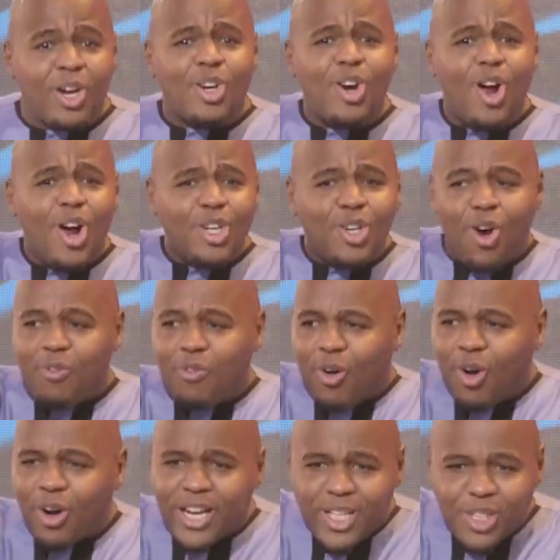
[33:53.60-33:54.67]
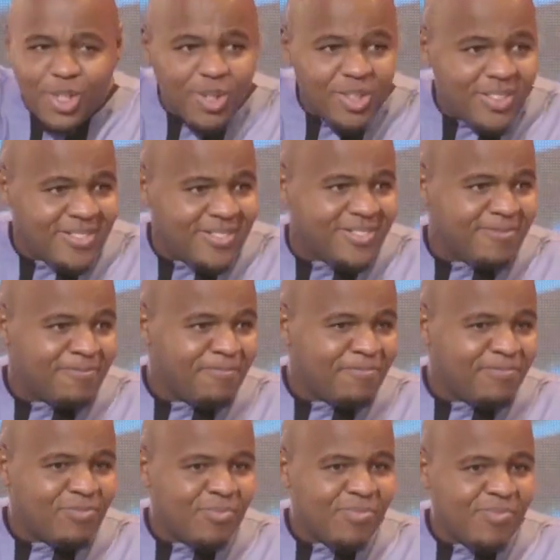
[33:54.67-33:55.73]
rod of correction
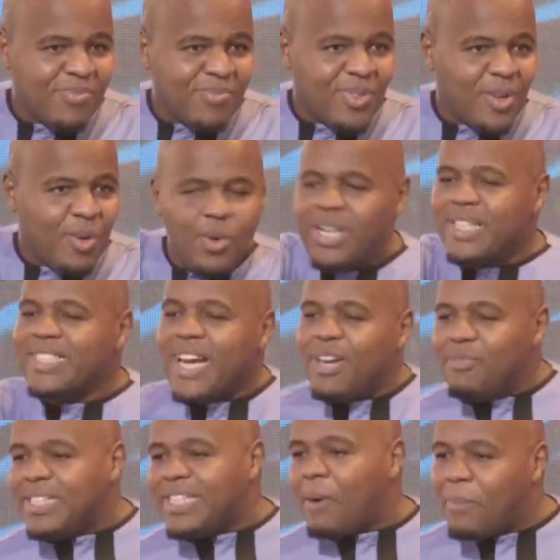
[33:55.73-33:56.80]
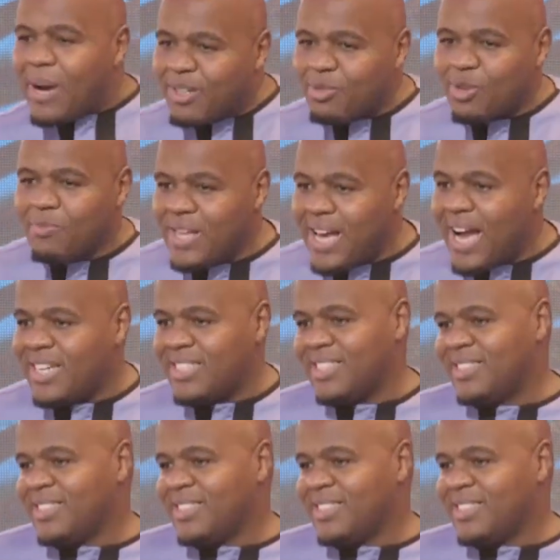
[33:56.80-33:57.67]
will drive it apart from the heart.